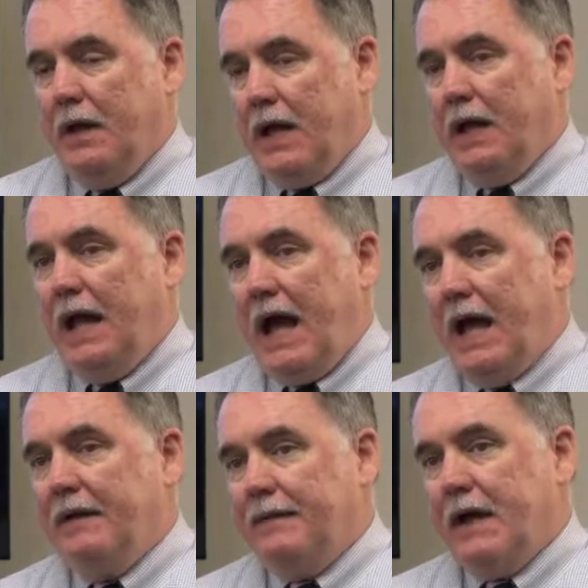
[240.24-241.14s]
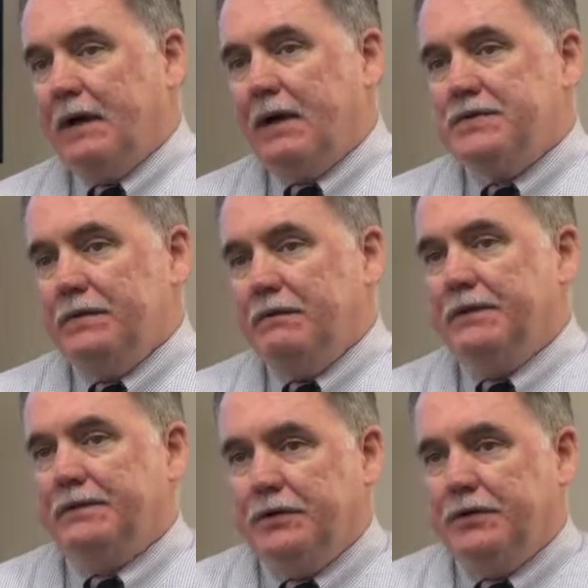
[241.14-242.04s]
and adding that country
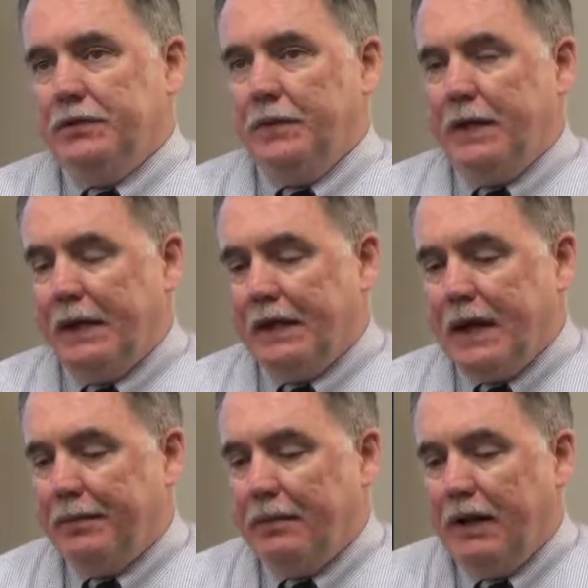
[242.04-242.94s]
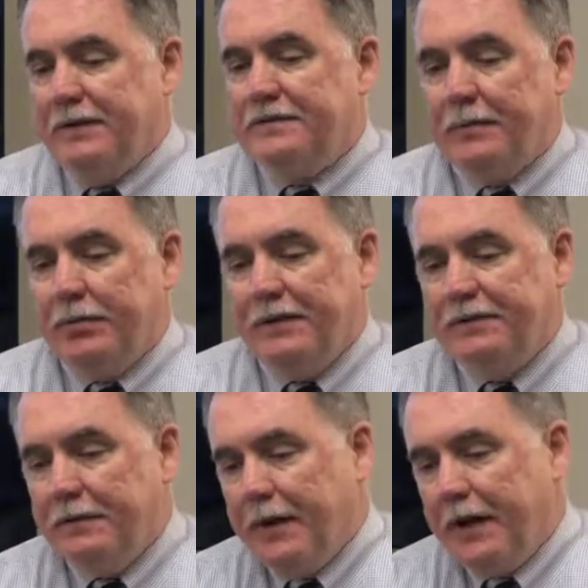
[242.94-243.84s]
risk to that capital asset
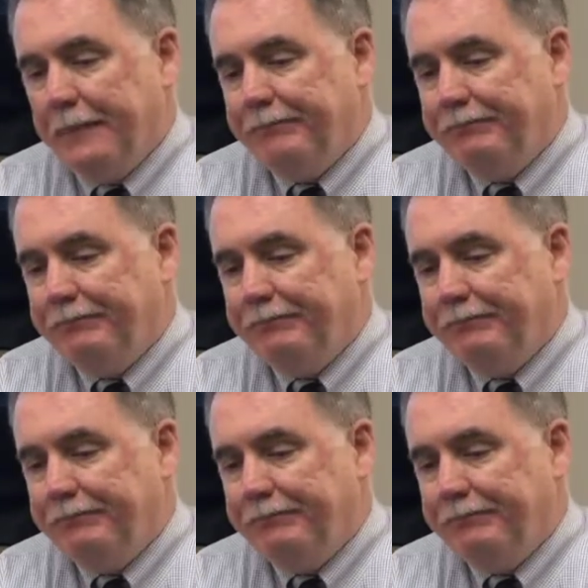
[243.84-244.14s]
pricing model.